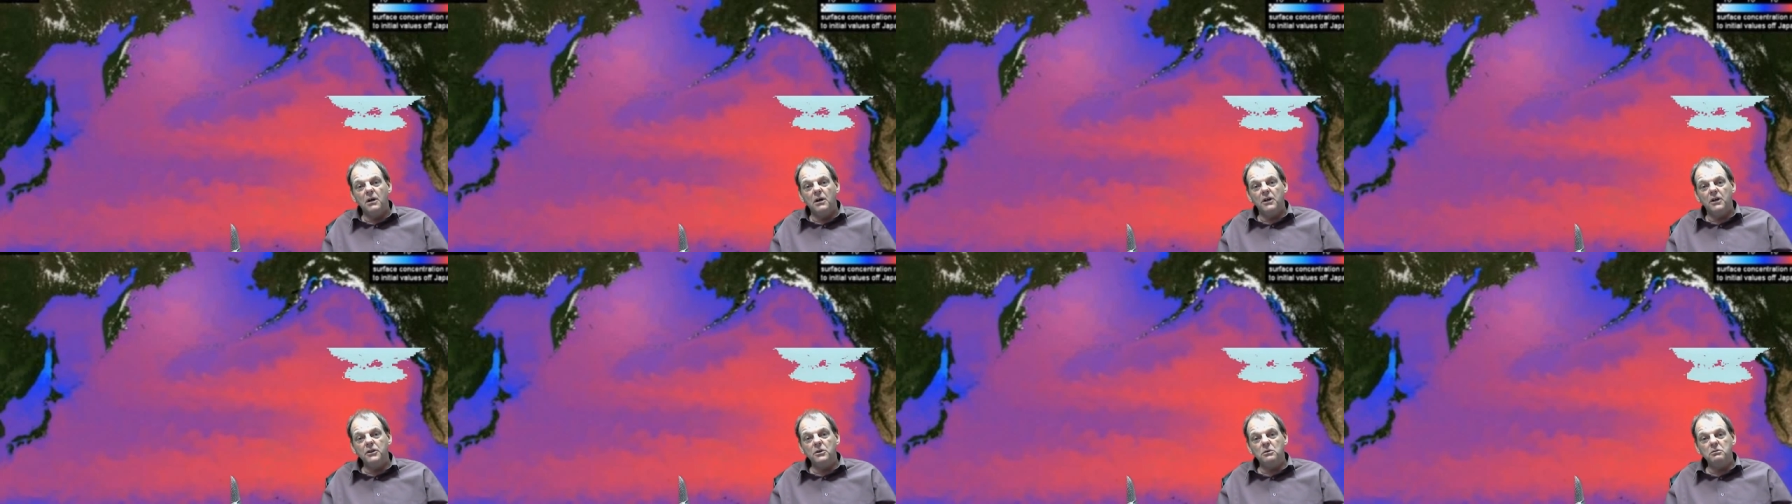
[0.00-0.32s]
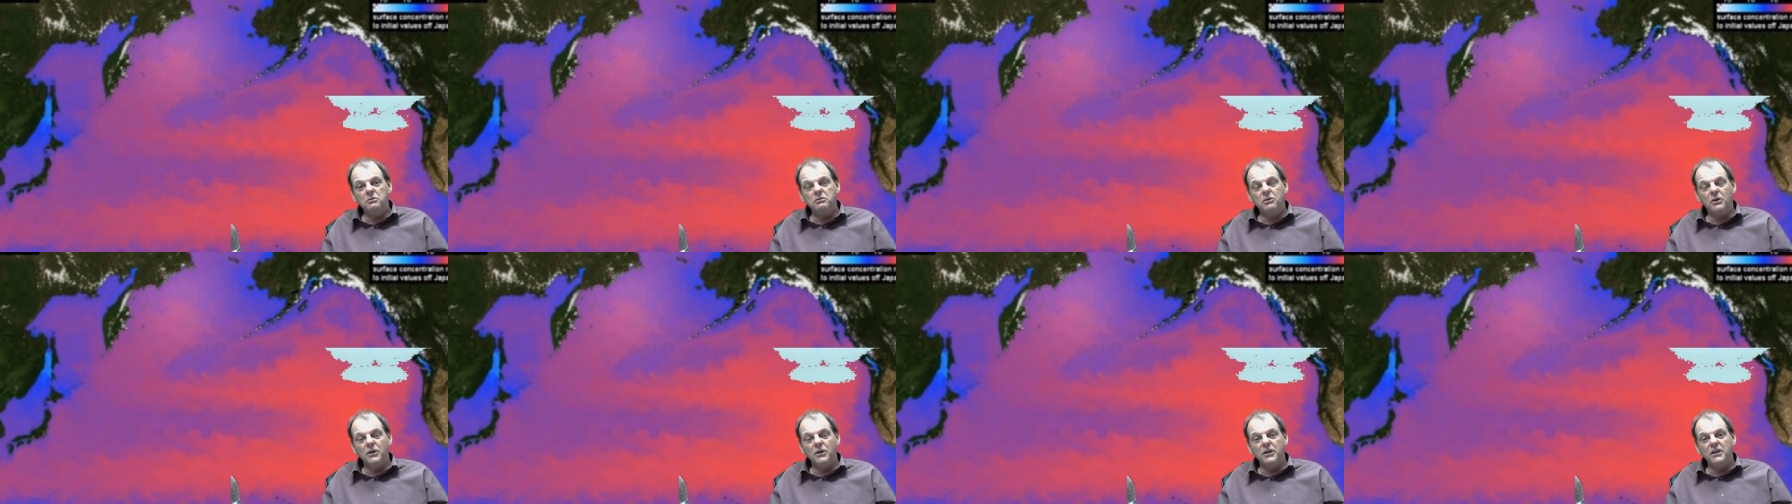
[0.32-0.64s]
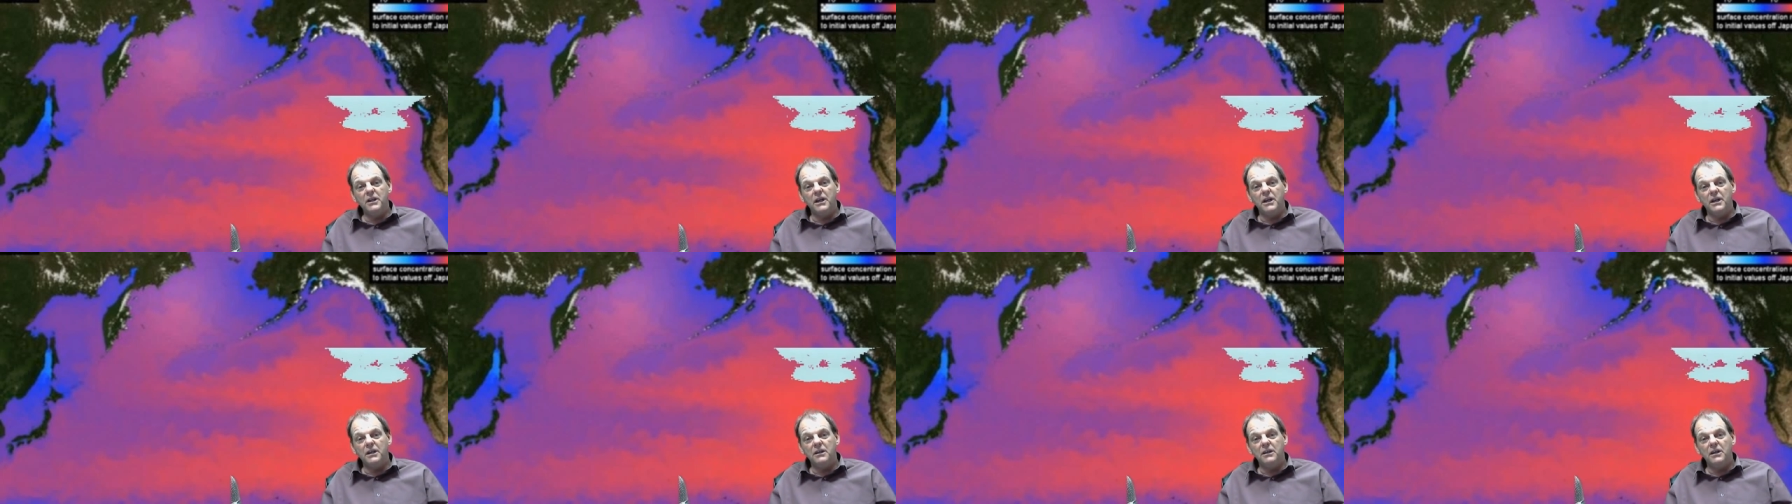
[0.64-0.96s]
I don't
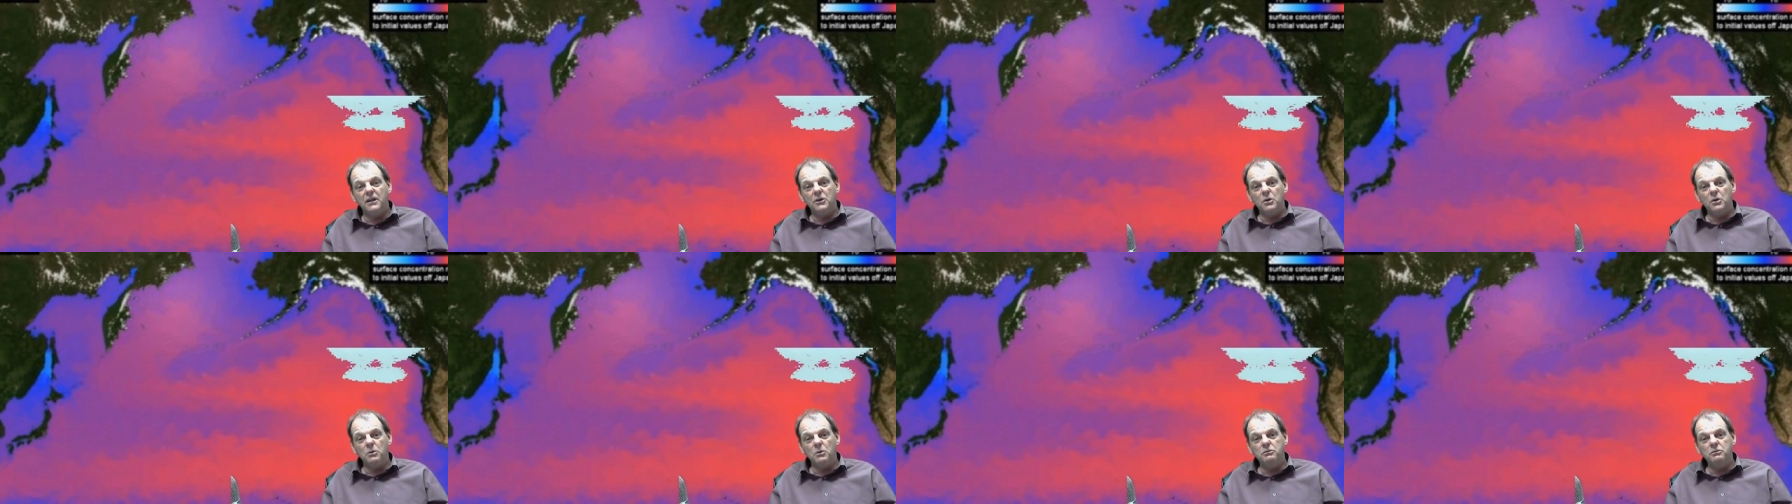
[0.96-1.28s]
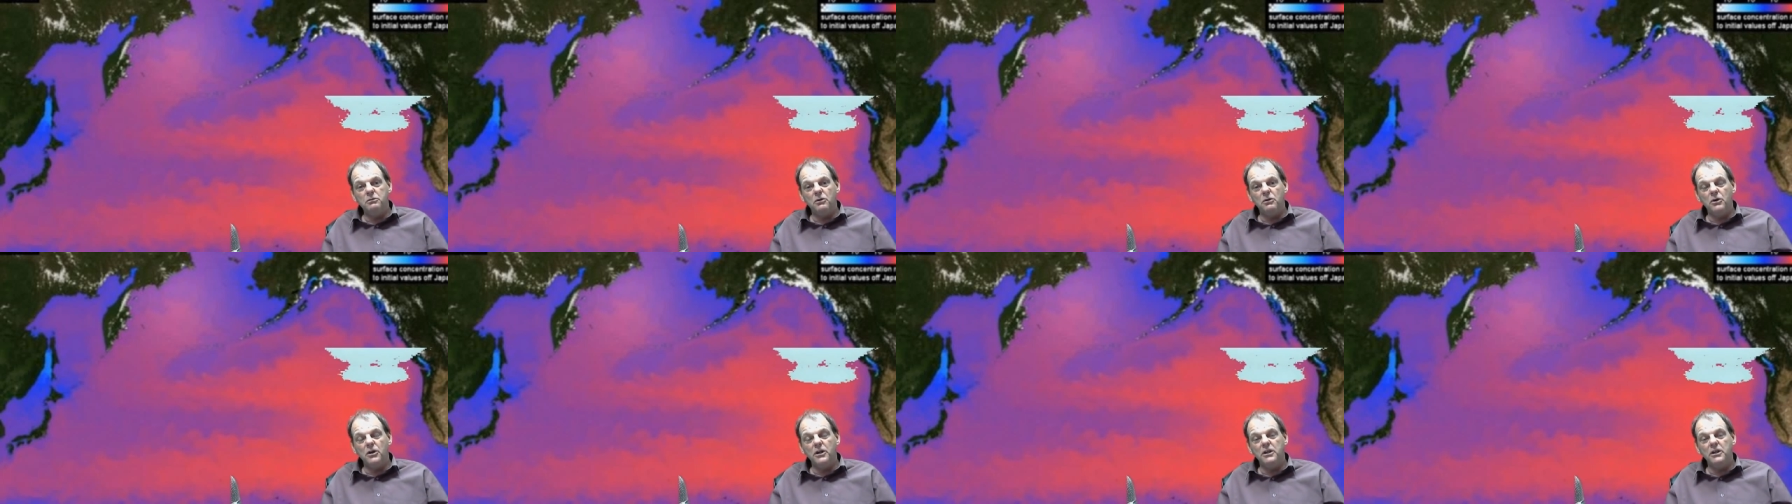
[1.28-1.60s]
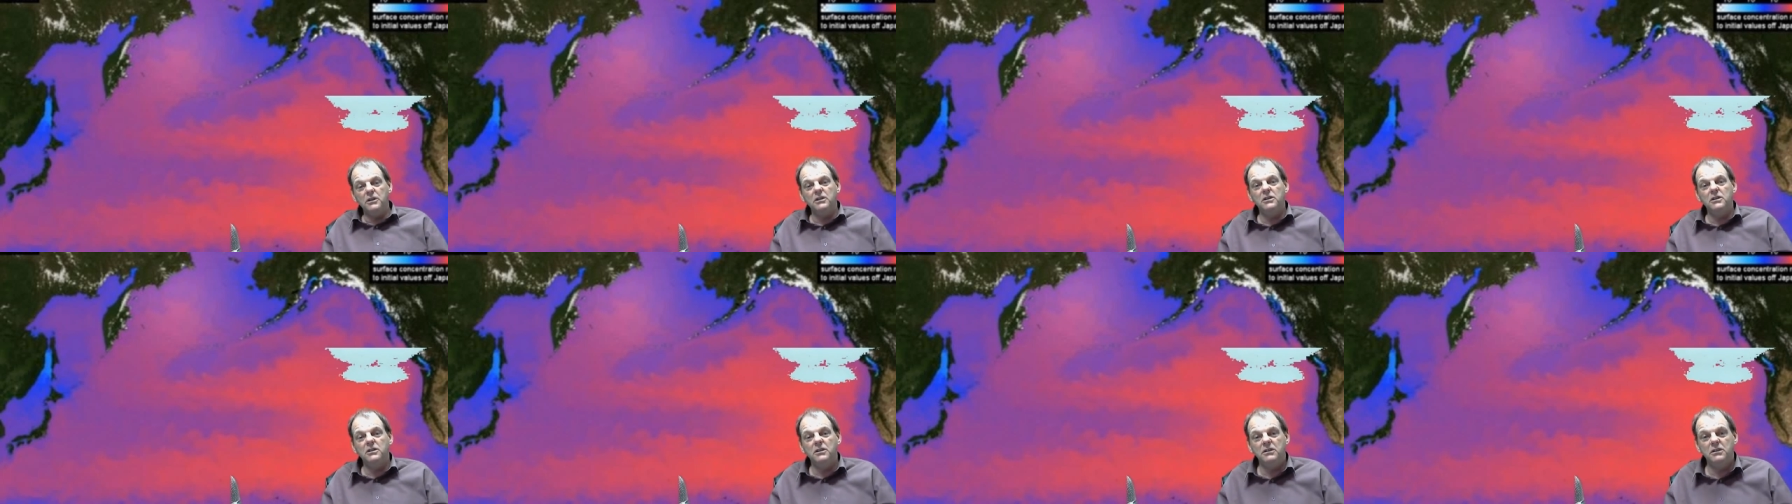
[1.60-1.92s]
find that. I don't
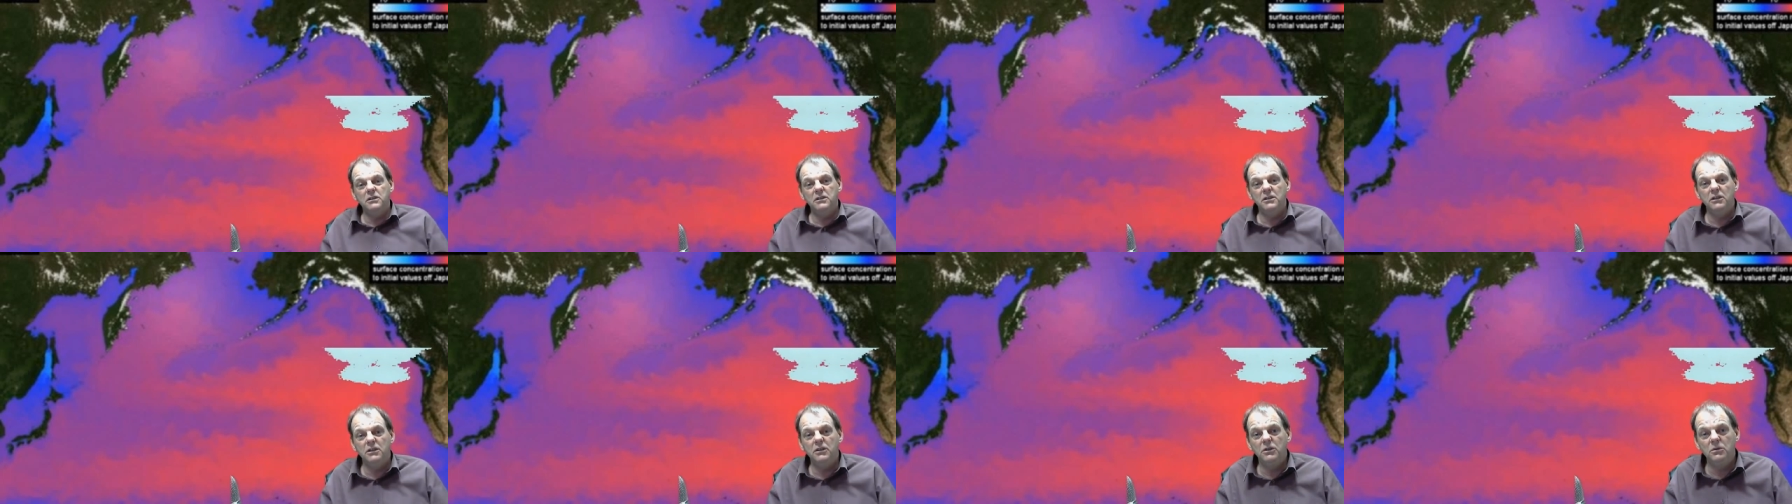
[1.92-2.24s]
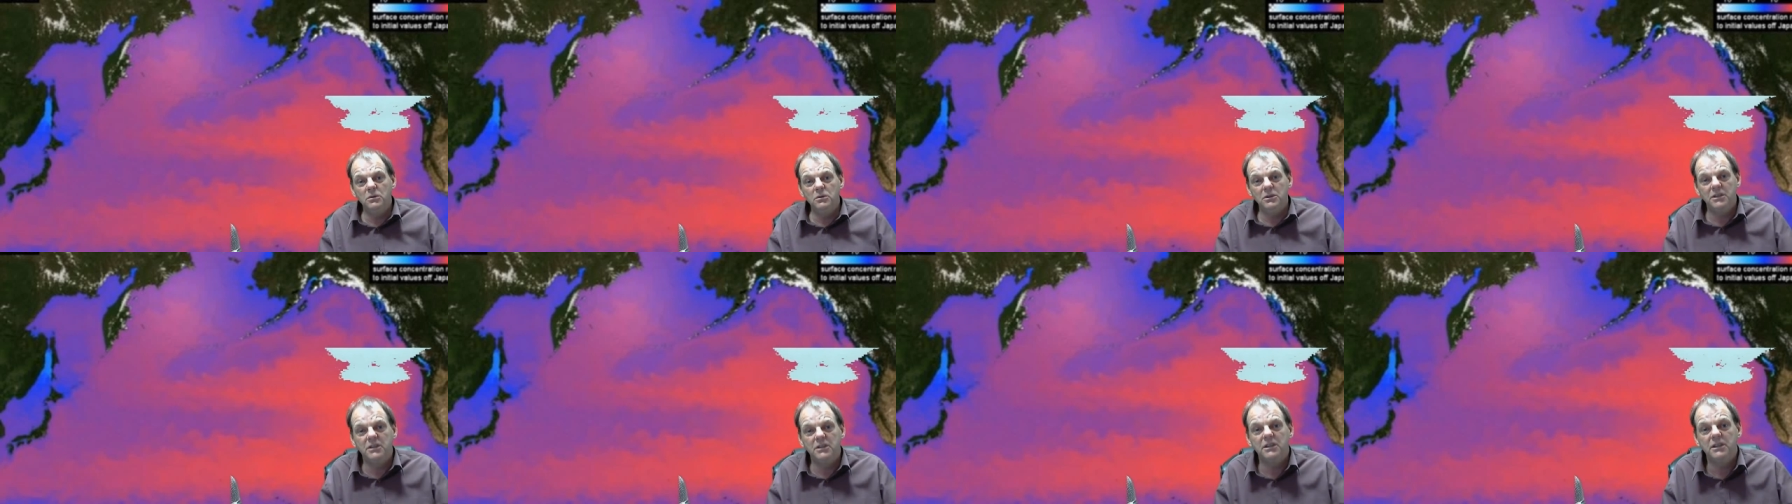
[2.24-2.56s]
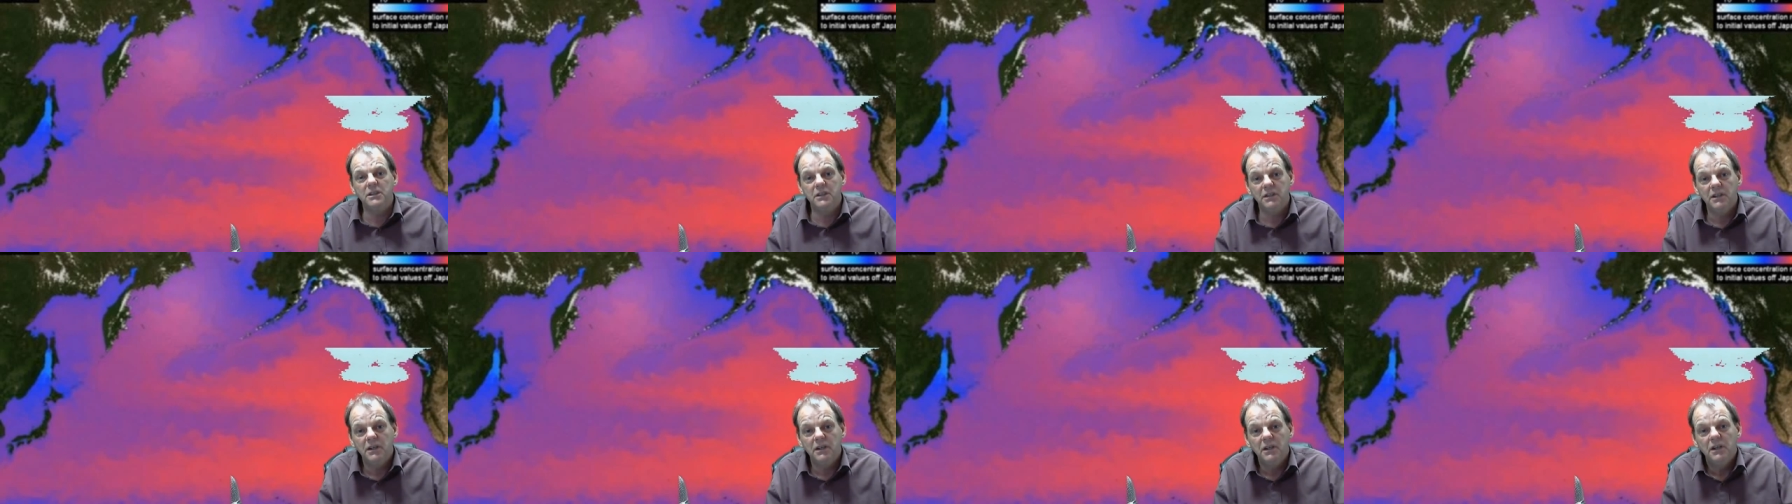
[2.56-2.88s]
find the, the
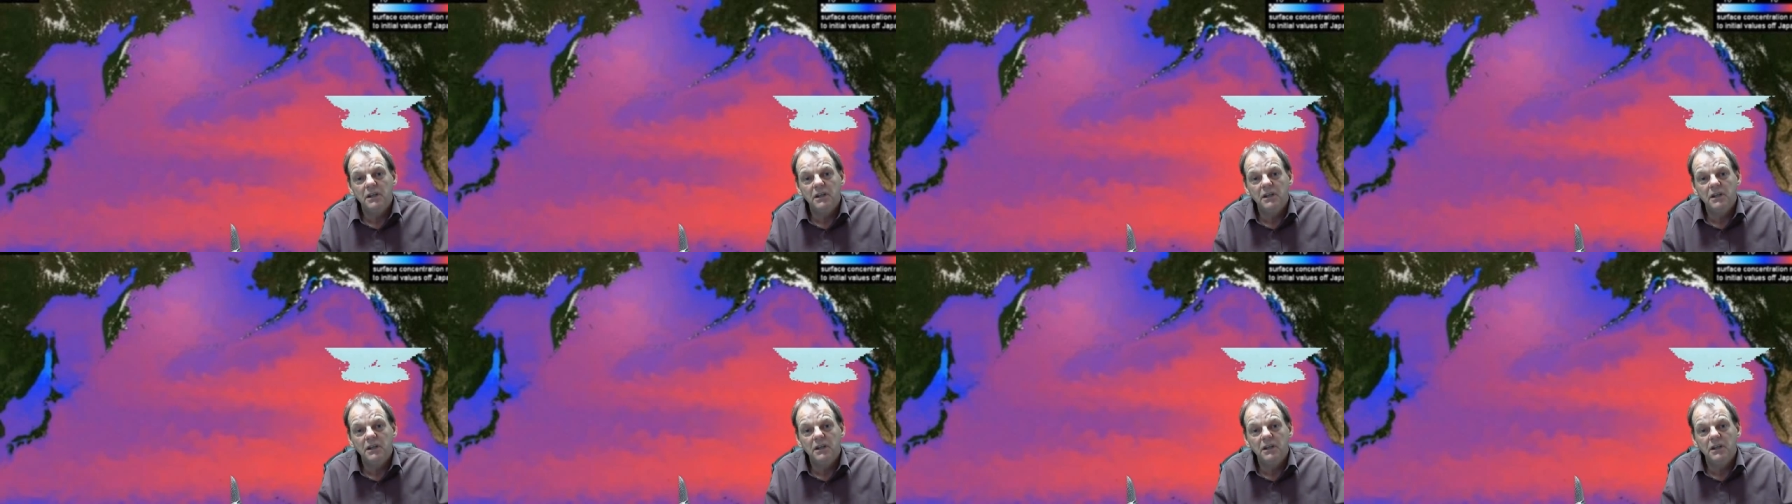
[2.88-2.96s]
lucid